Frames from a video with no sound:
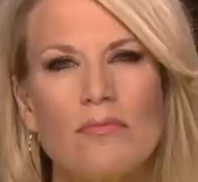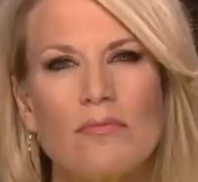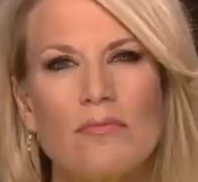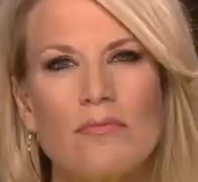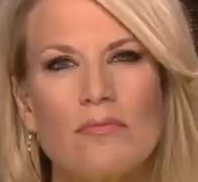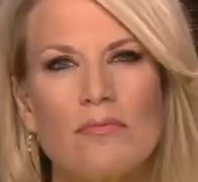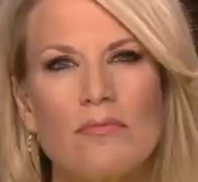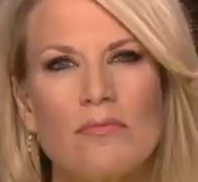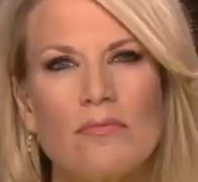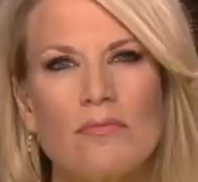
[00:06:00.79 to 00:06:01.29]

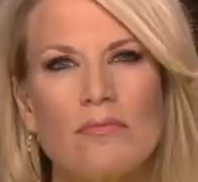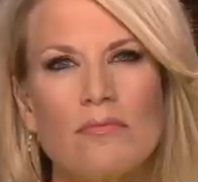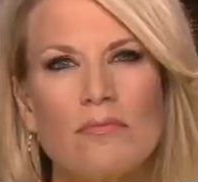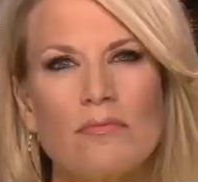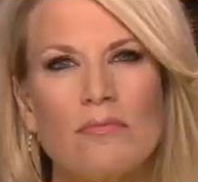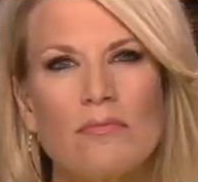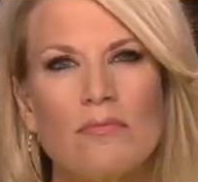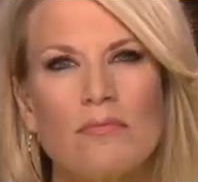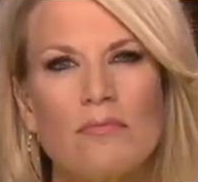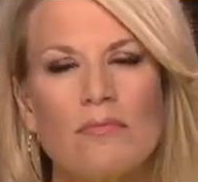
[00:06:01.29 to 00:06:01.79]

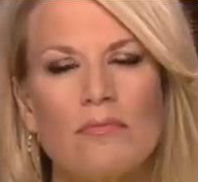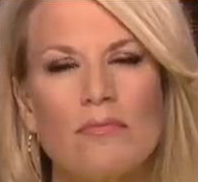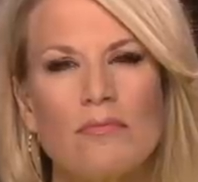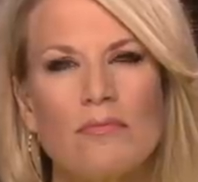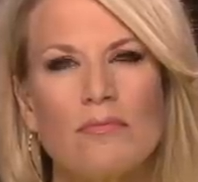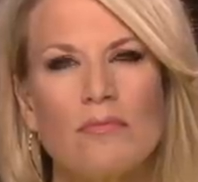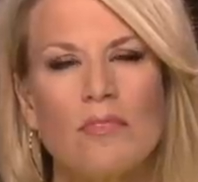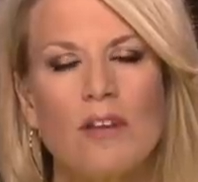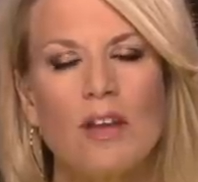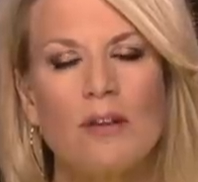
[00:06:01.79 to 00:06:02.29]

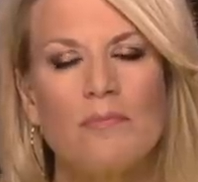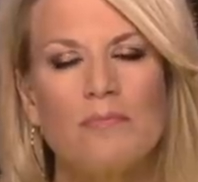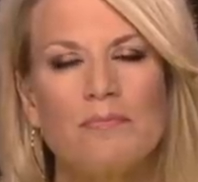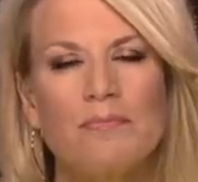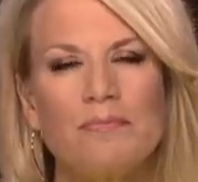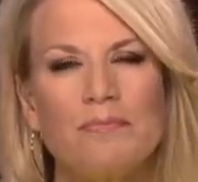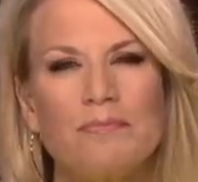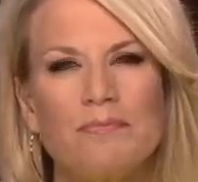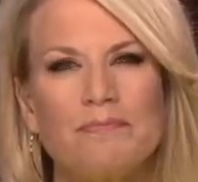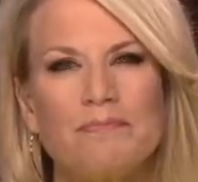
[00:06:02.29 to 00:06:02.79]

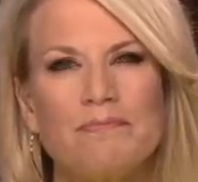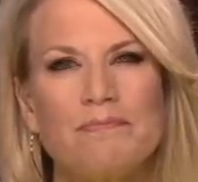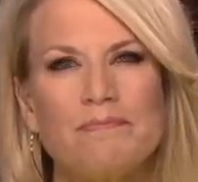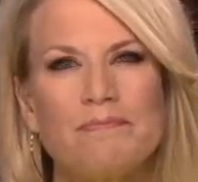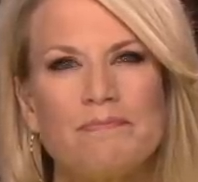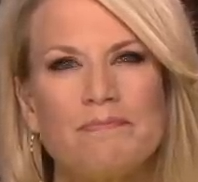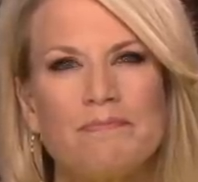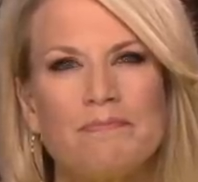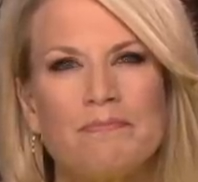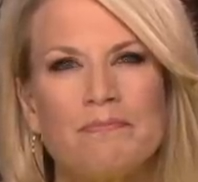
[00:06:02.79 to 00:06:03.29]

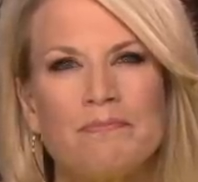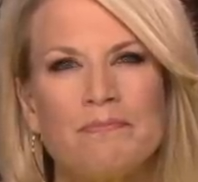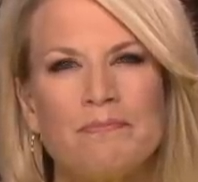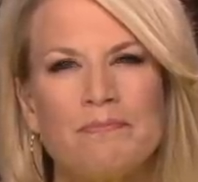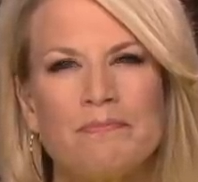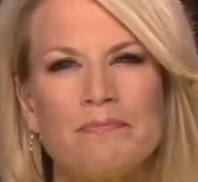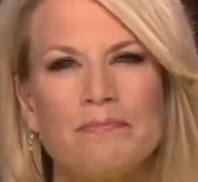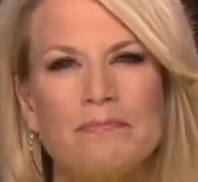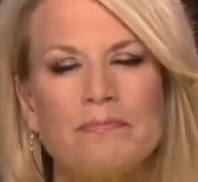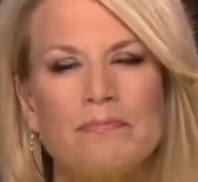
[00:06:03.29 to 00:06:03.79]

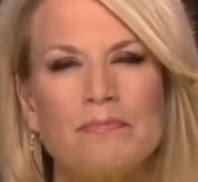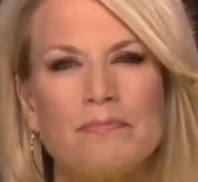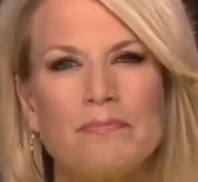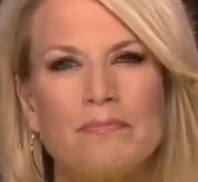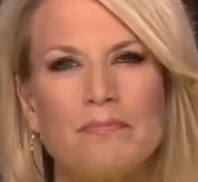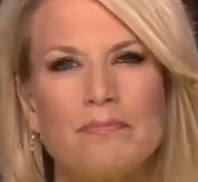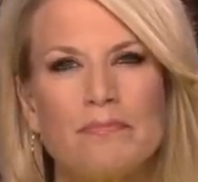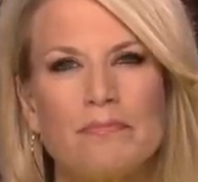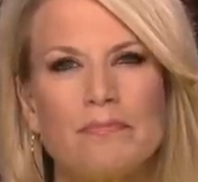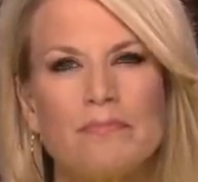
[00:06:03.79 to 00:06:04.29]

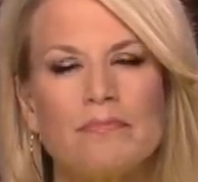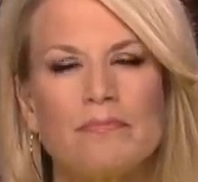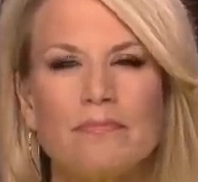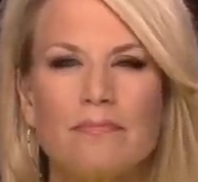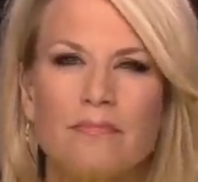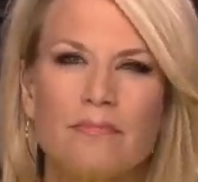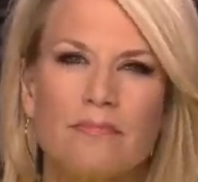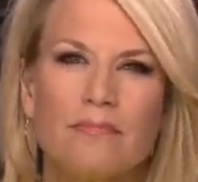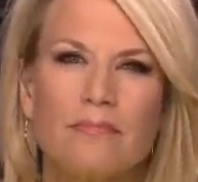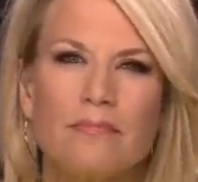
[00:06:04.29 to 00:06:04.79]

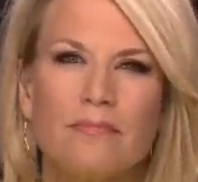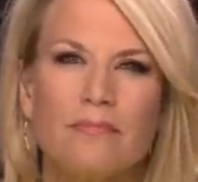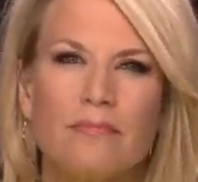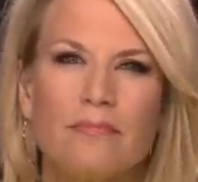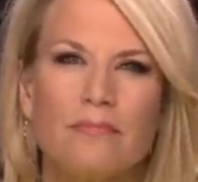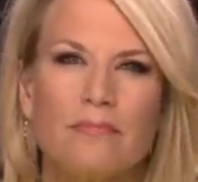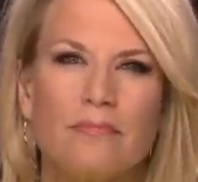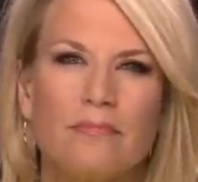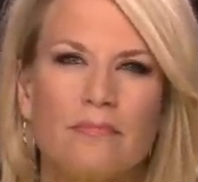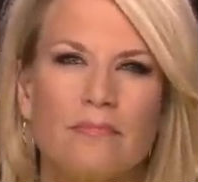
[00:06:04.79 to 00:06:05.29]

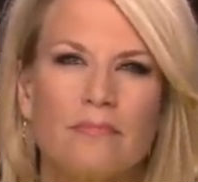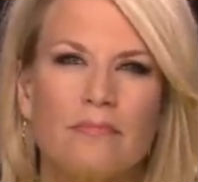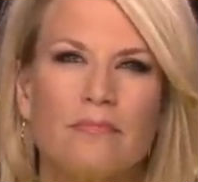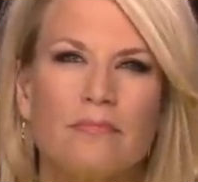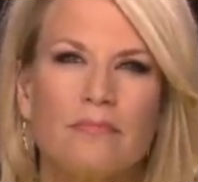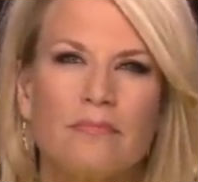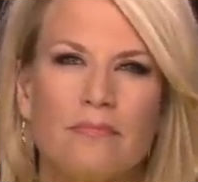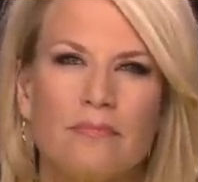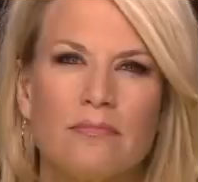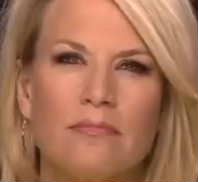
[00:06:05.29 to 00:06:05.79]

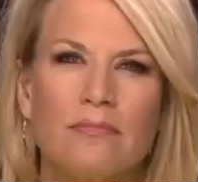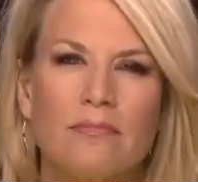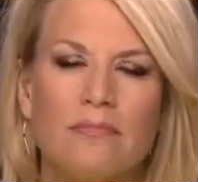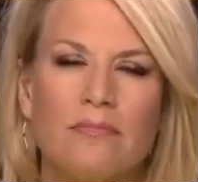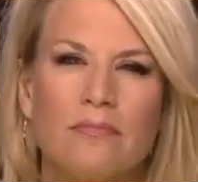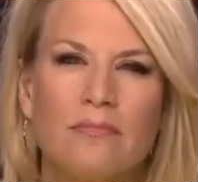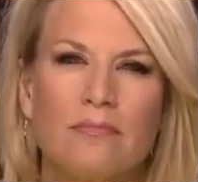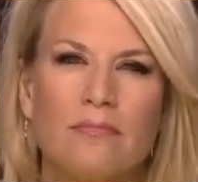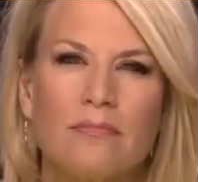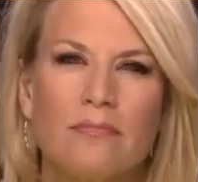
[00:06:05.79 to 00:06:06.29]

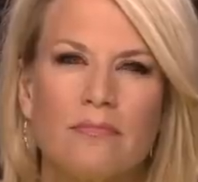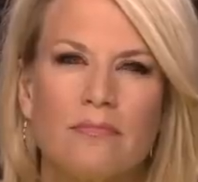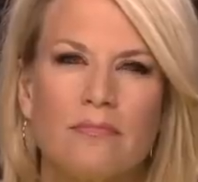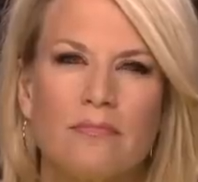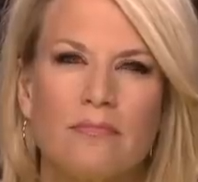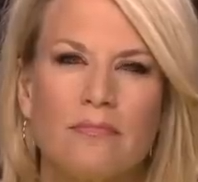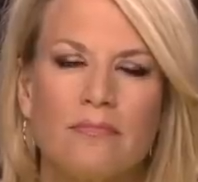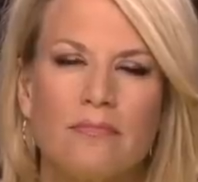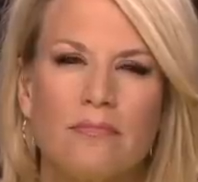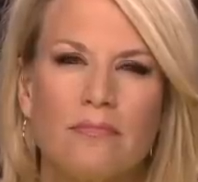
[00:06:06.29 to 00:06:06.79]

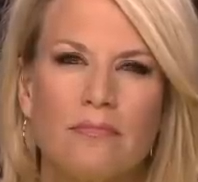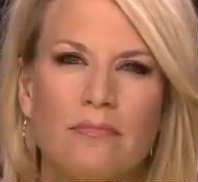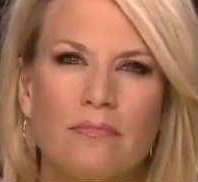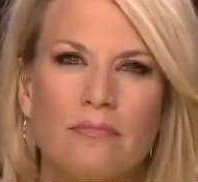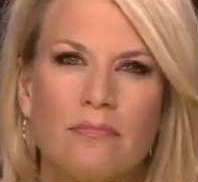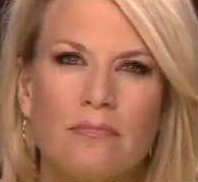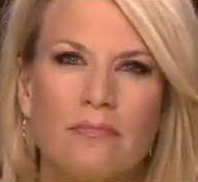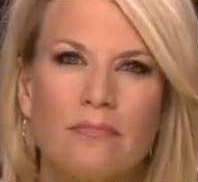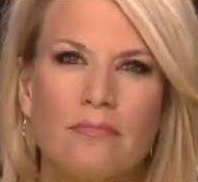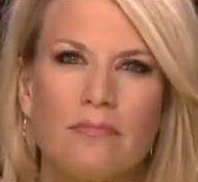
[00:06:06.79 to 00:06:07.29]

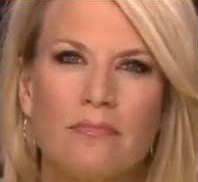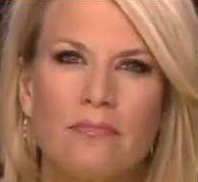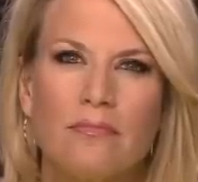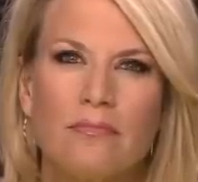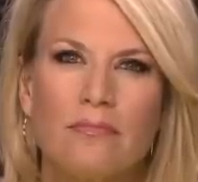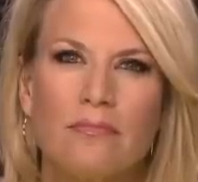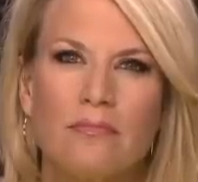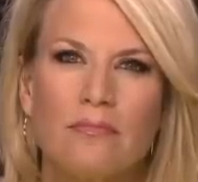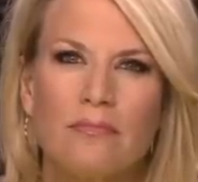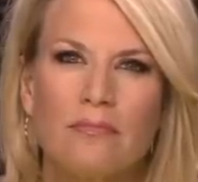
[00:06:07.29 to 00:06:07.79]

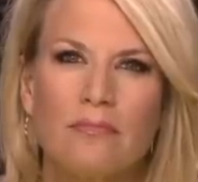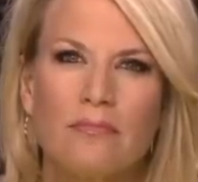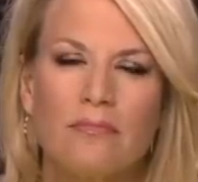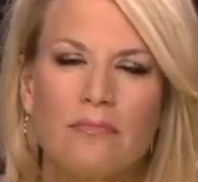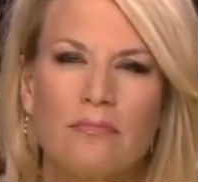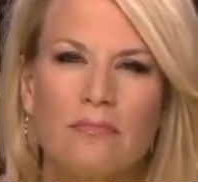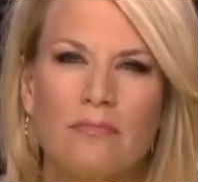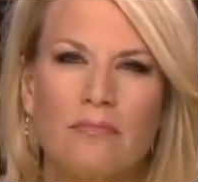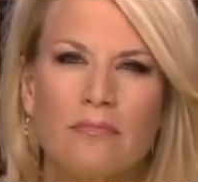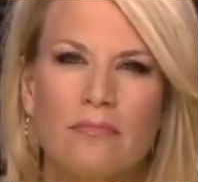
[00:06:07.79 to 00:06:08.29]

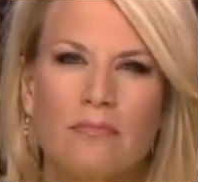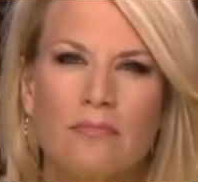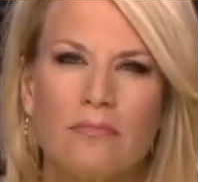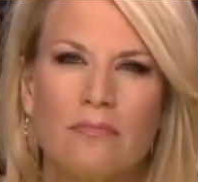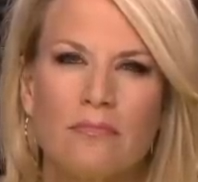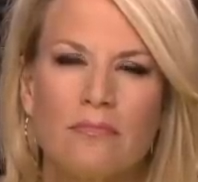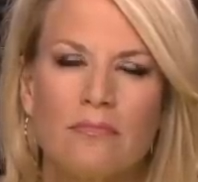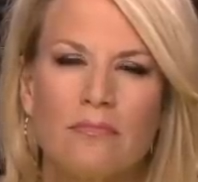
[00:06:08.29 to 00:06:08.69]
(not speaking)